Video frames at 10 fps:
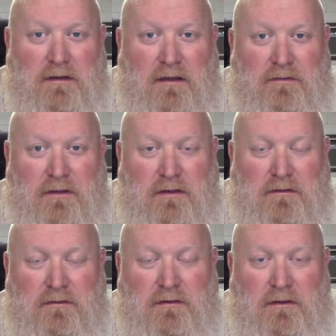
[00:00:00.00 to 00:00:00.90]
out
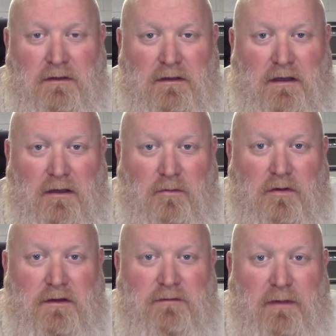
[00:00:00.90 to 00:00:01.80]
there uh,
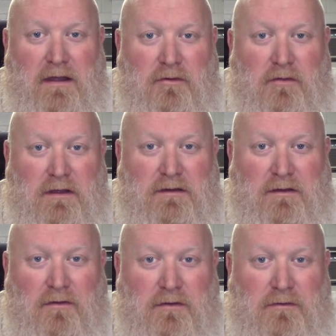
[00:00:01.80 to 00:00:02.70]
one is by Craig
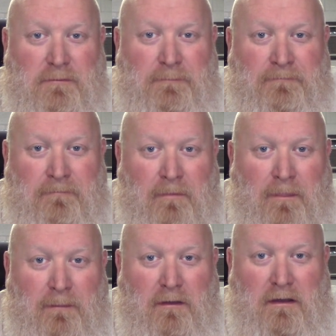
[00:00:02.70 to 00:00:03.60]
Sawyer.
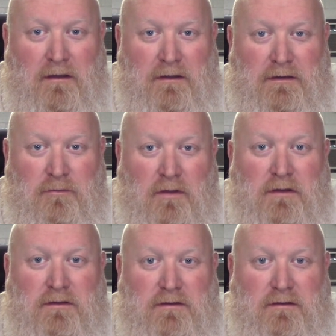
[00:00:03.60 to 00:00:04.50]
Uh, he
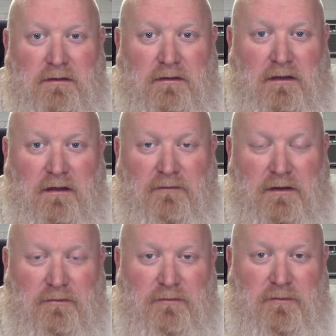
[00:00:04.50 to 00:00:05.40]
runs uh,
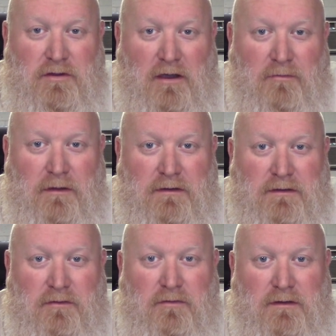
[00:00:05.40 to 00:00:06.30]
Veterans for Child
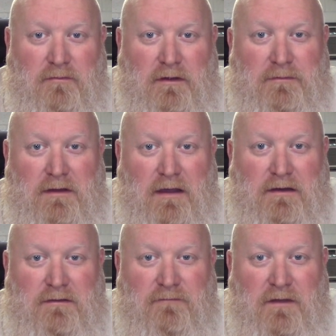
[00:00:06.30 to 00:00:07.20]
Rescue. His website
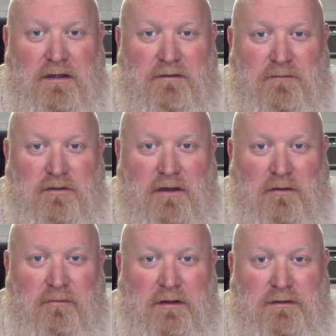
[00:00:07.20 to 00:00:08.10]
is
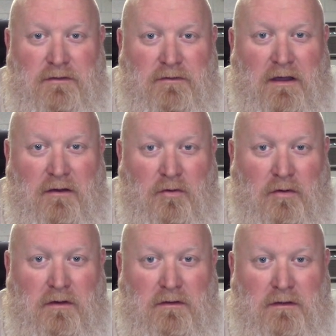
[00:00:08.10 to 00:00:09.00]

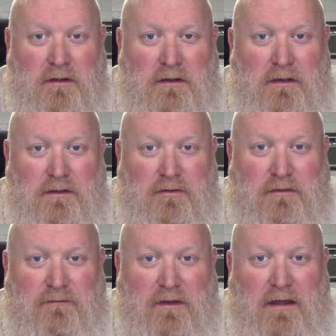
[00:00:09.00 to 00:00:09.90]
vetsforchildrescue.org. You
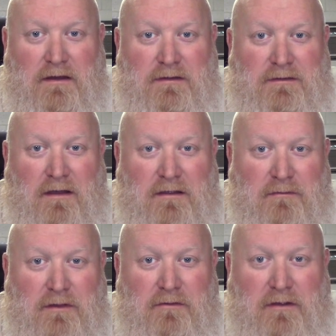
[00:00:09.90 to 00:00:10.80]
can find his
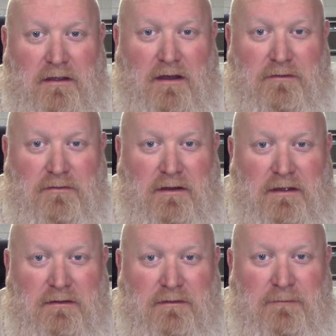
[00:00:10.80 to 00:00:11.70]
documentary
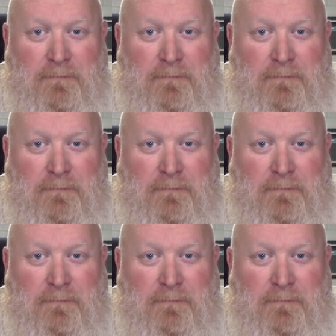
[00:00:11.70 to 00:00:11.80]
Contraland,